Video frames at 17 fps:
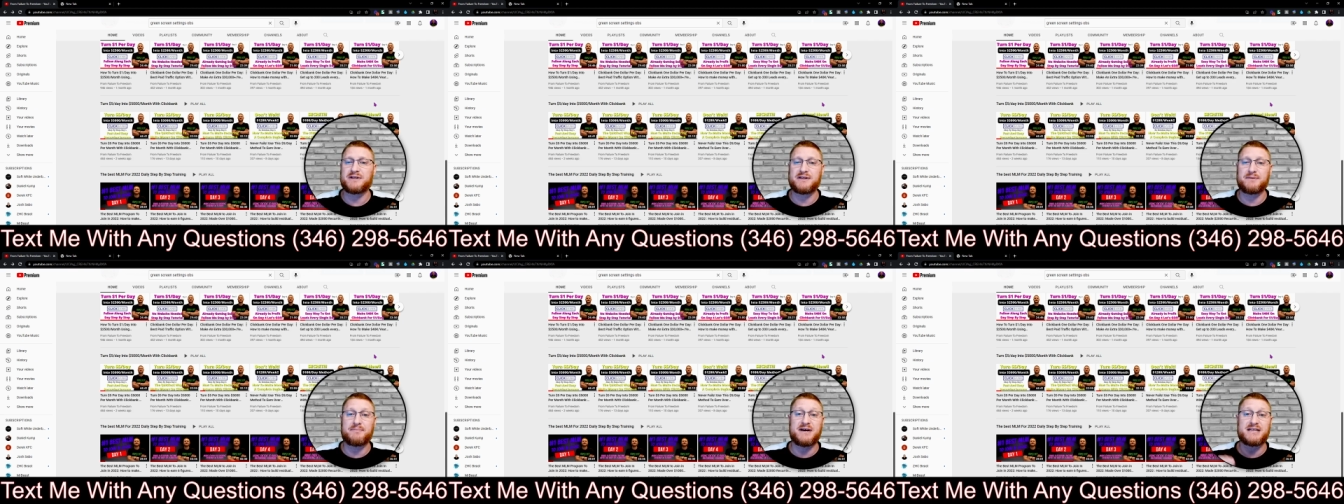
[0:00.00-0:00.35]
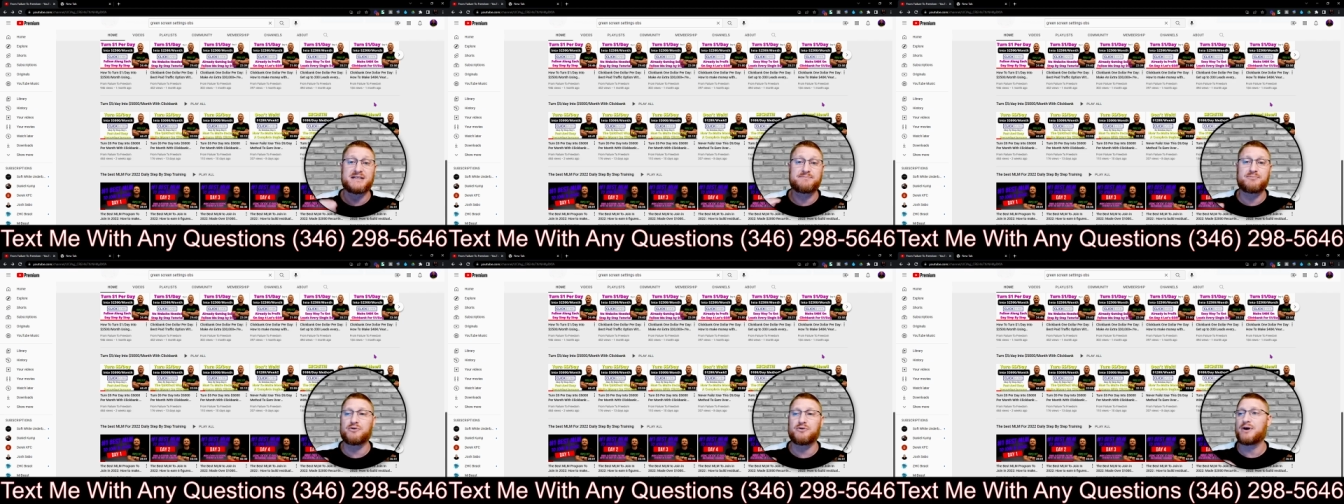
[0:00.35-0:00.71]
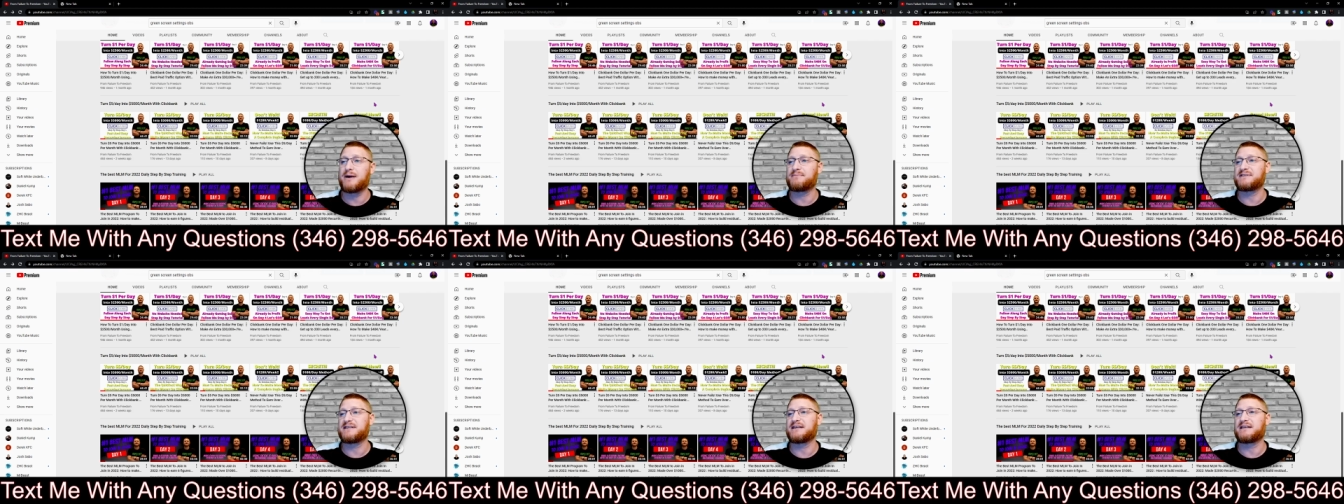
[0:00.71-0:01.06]
of the best
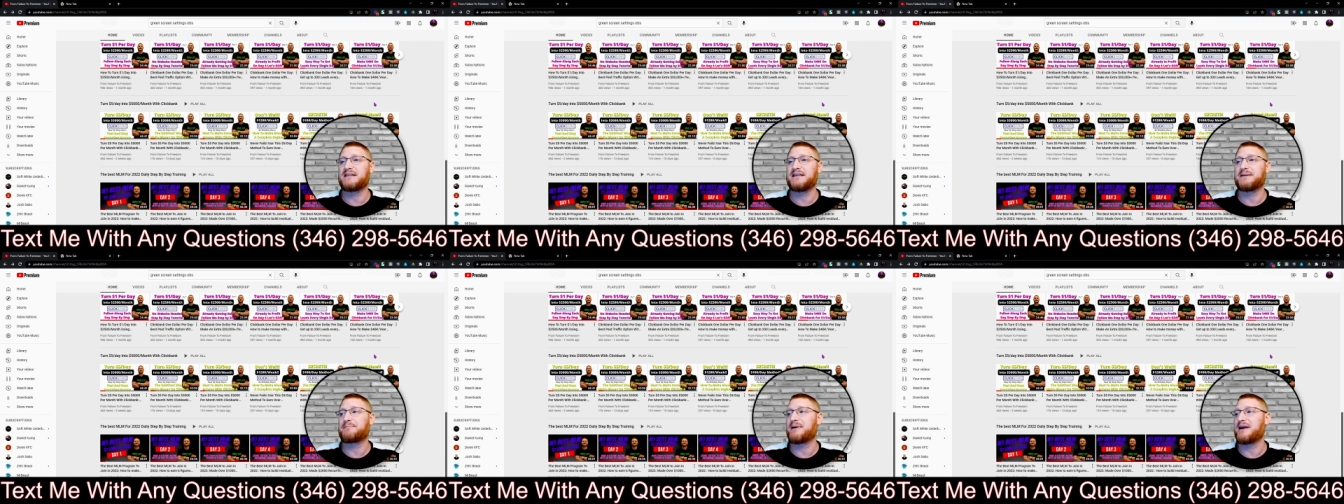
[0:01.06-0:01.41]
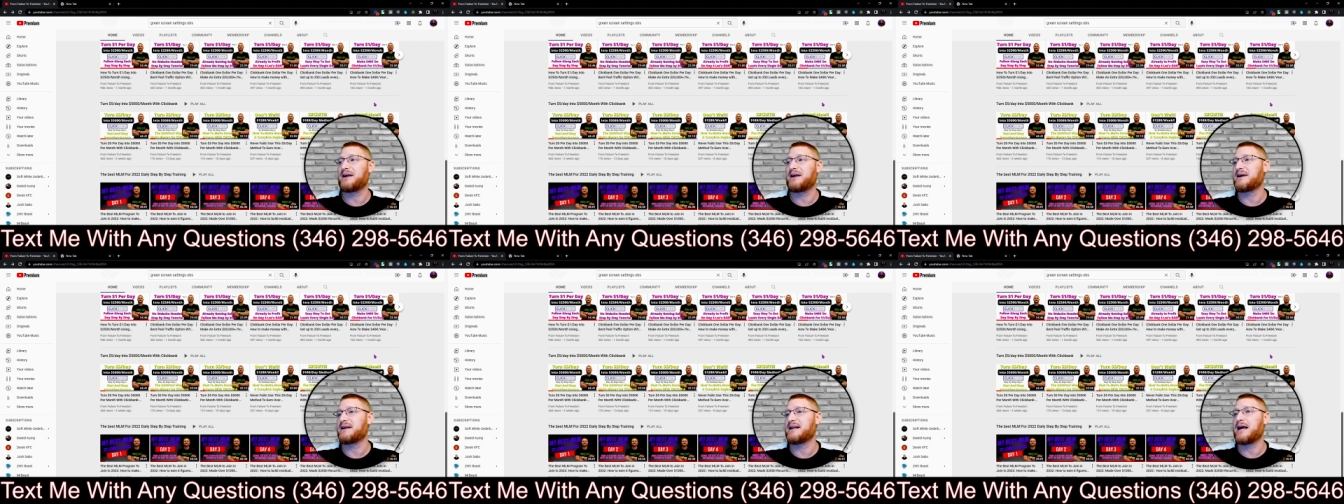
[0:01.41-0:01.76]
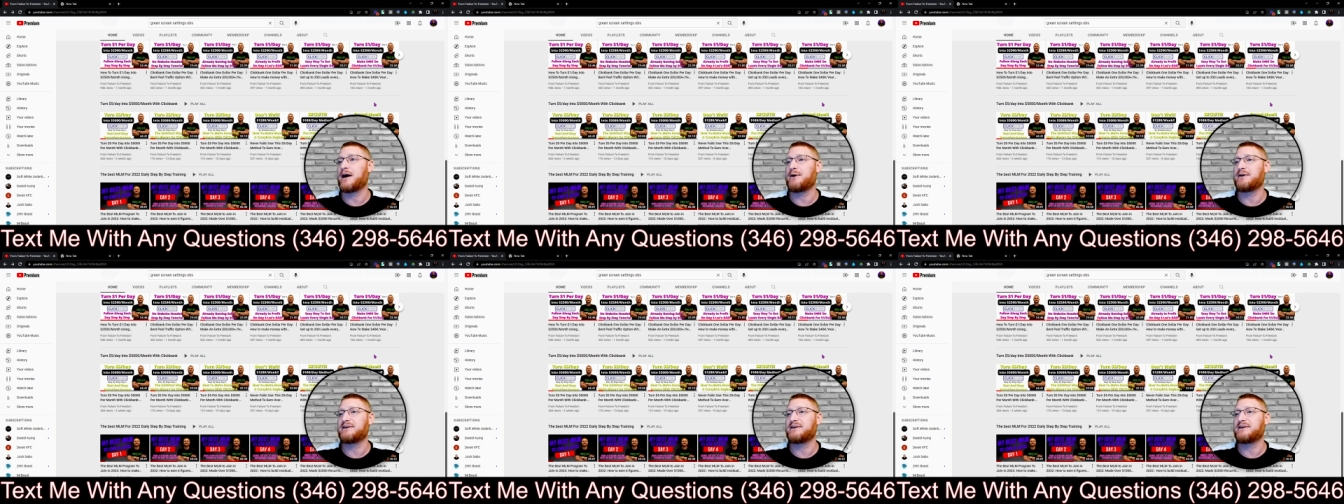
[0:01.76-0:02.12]
programs in ClickBank right
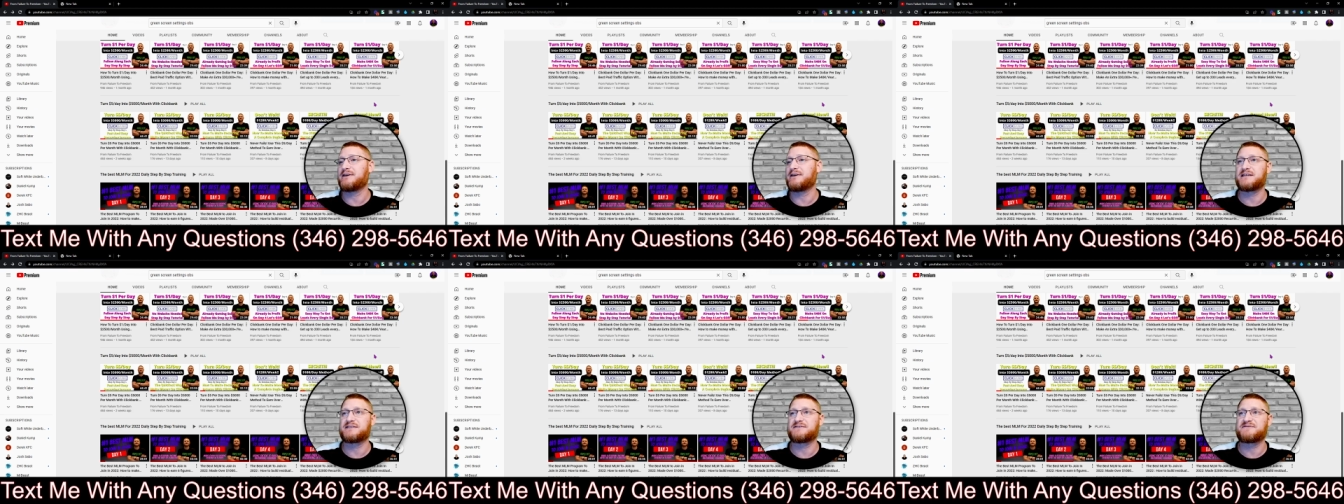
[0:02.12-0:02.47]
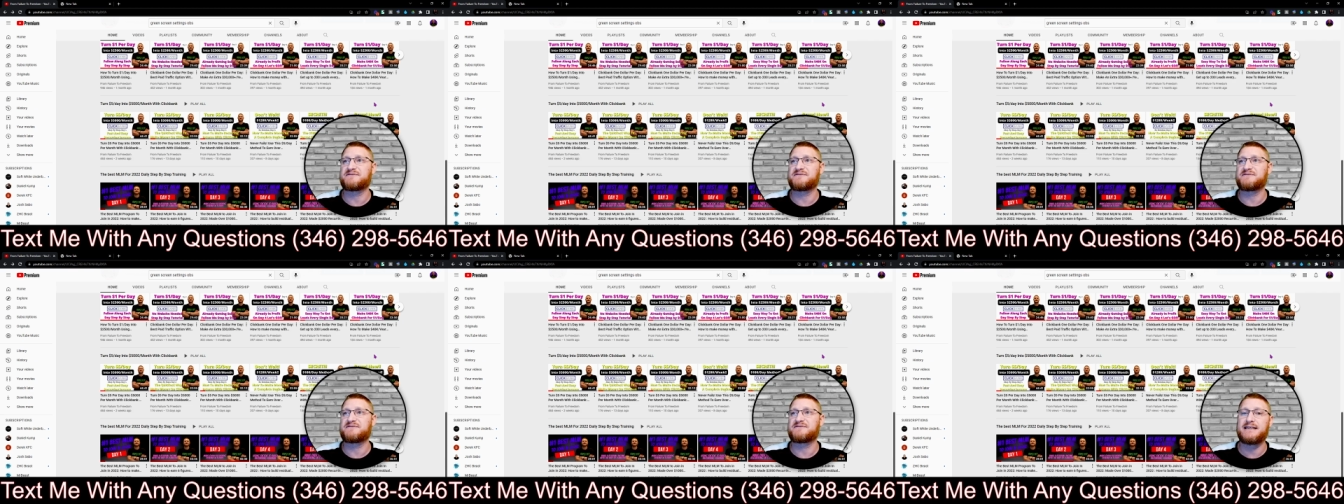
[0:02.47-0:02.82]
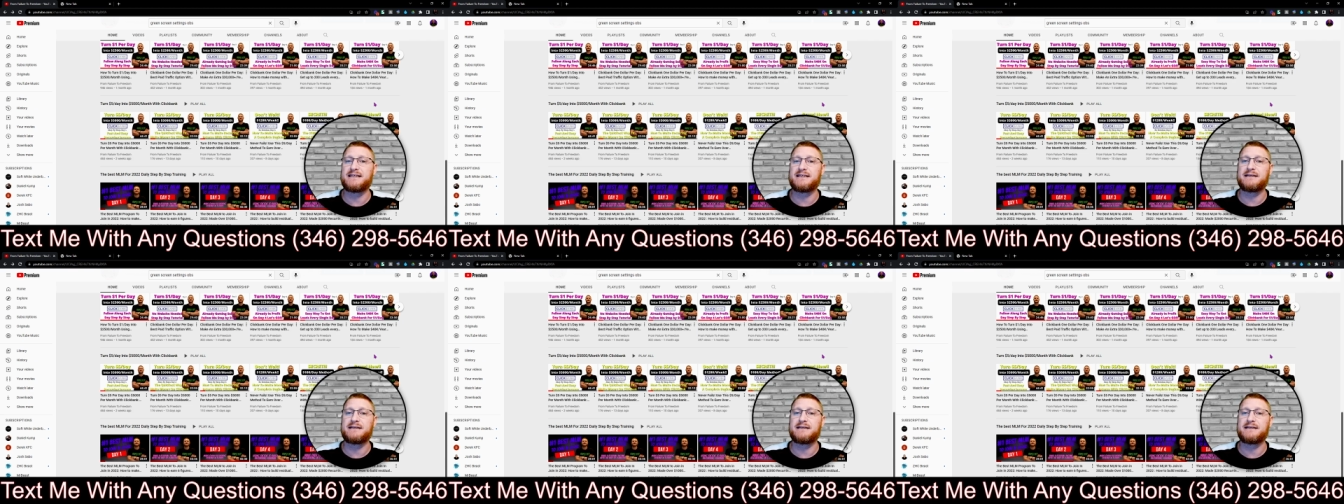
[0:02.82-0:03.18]
now, as you guys have
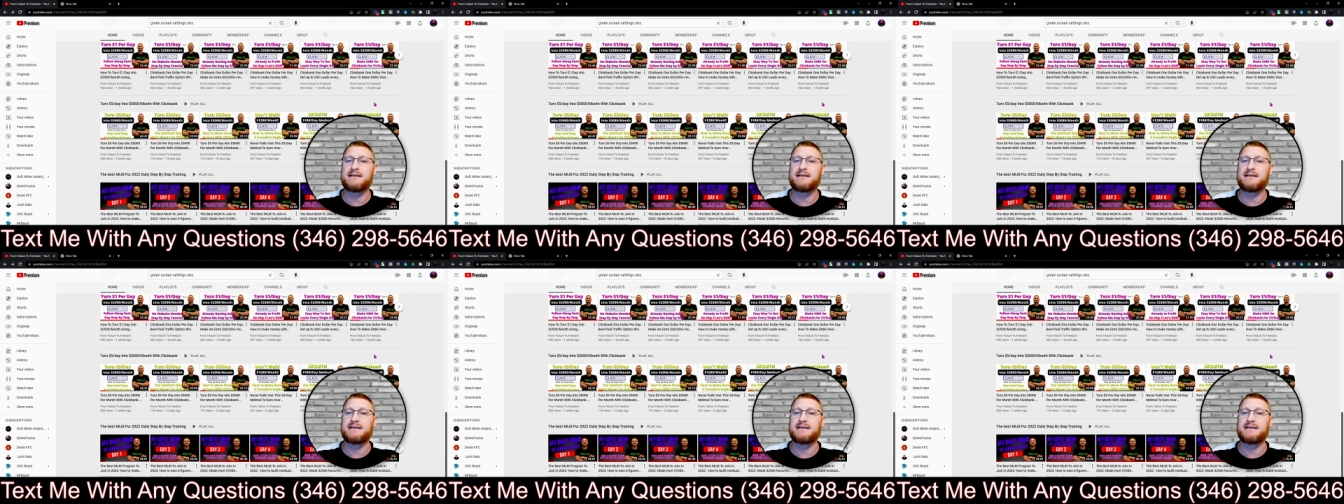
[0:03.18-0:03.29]
seen.